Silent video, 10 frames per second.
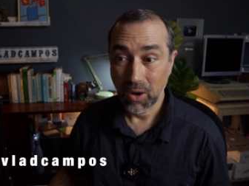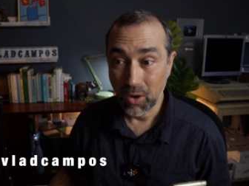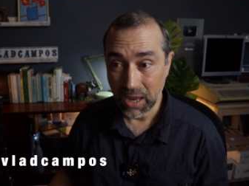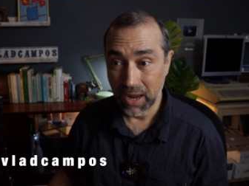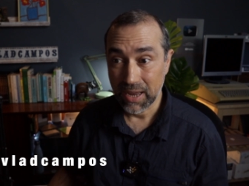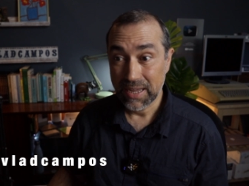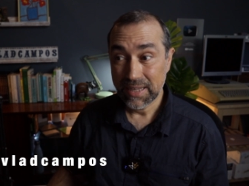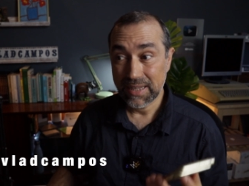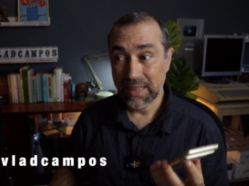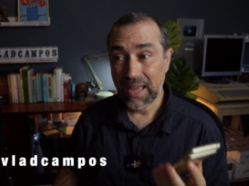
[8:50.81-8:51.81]
Okay,
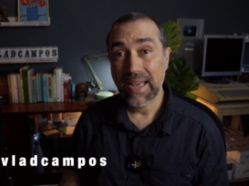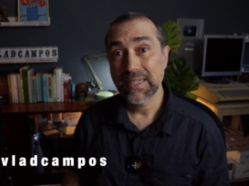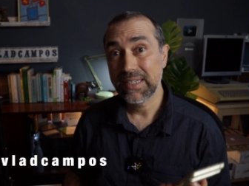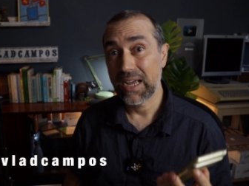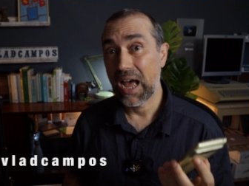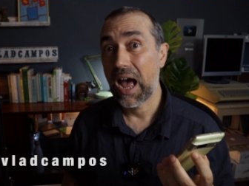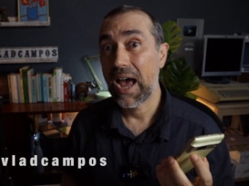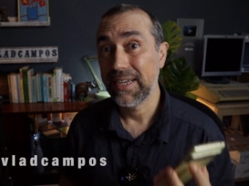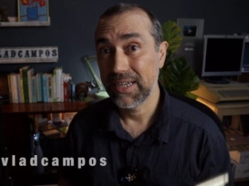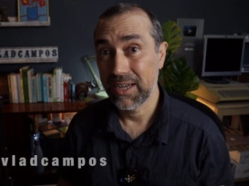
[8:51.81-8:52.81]
the last
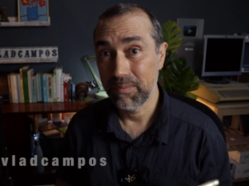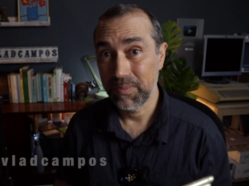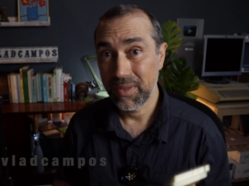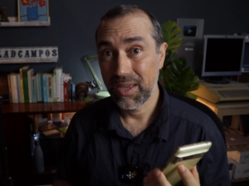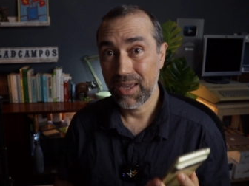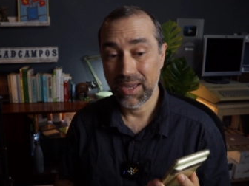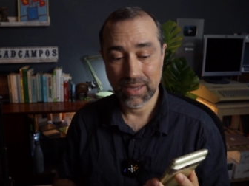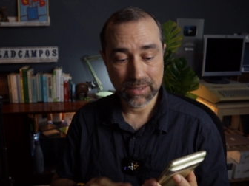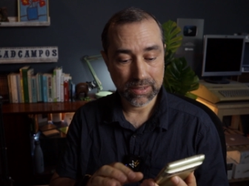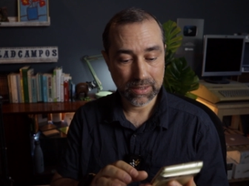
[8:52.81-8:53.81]
item
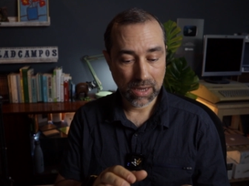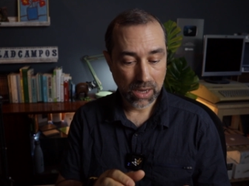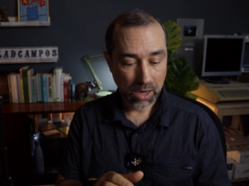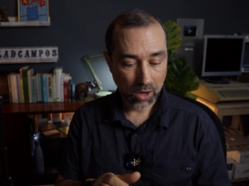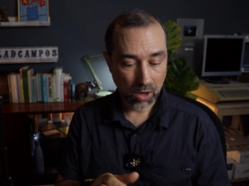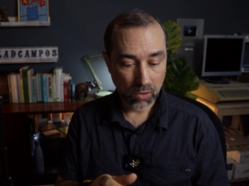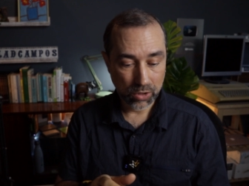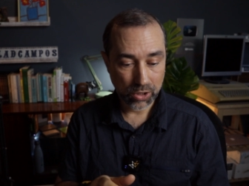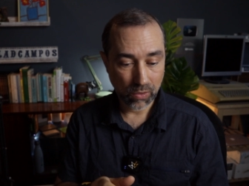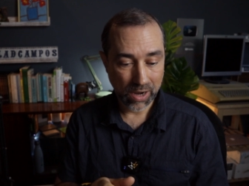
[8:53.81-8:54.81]
is go
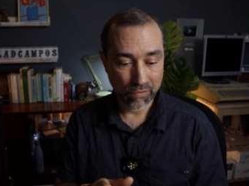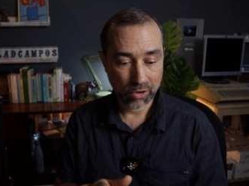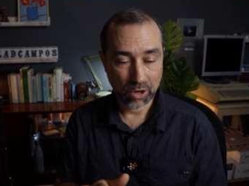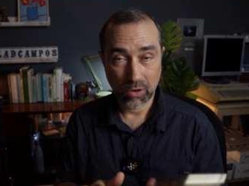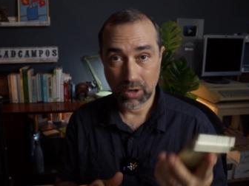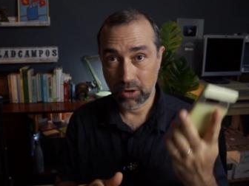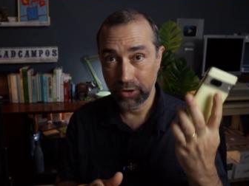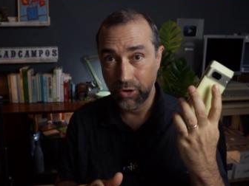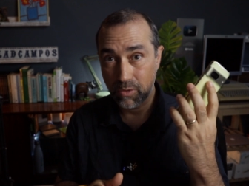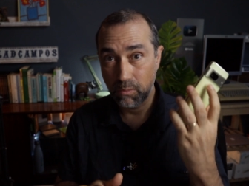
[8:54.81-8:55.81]
to Evernote on your